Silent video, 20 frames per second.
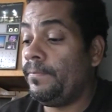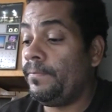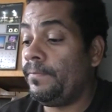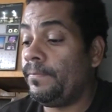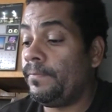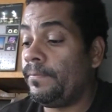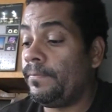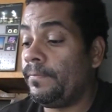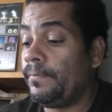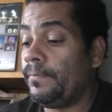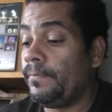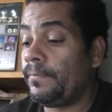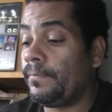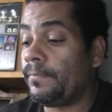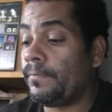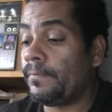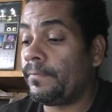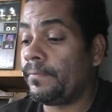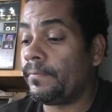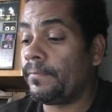
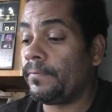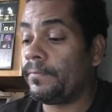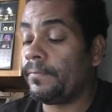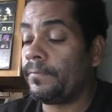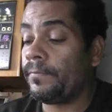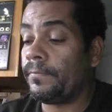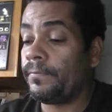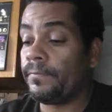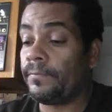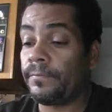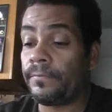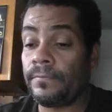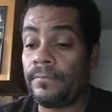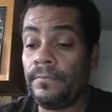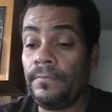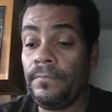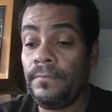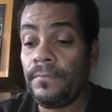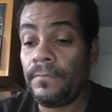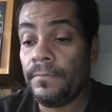Nobody speaks.